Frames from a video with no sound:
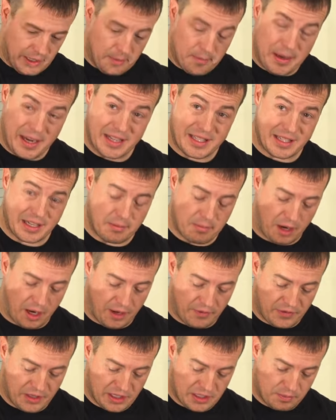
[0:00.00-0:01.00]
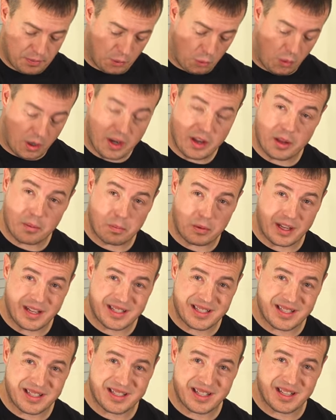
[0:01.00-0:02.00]
It may seem obvious, but one of the
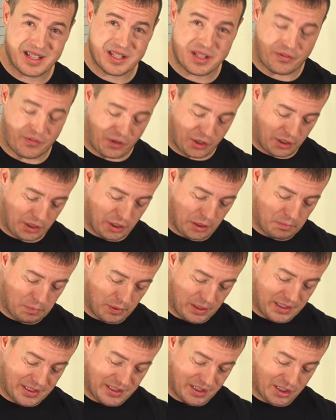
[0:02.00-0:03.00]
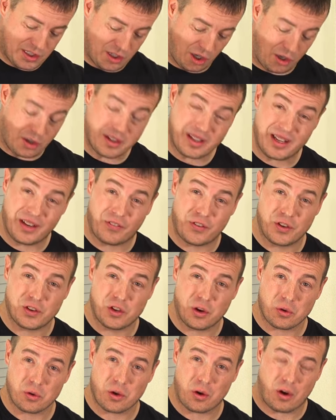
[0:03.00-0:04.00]
places that is a very good place to start if you
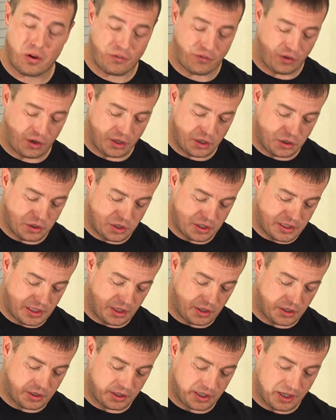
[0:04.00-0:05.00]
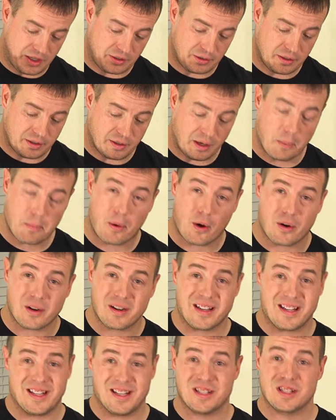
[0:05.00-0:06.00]
don't know how far you should tear your gun
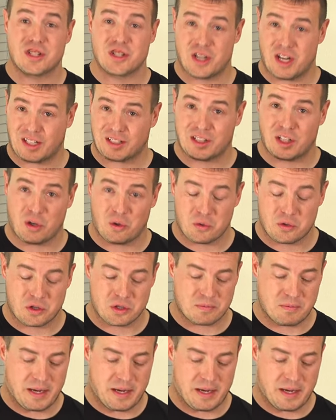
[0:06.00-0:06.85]
apart is check the owner's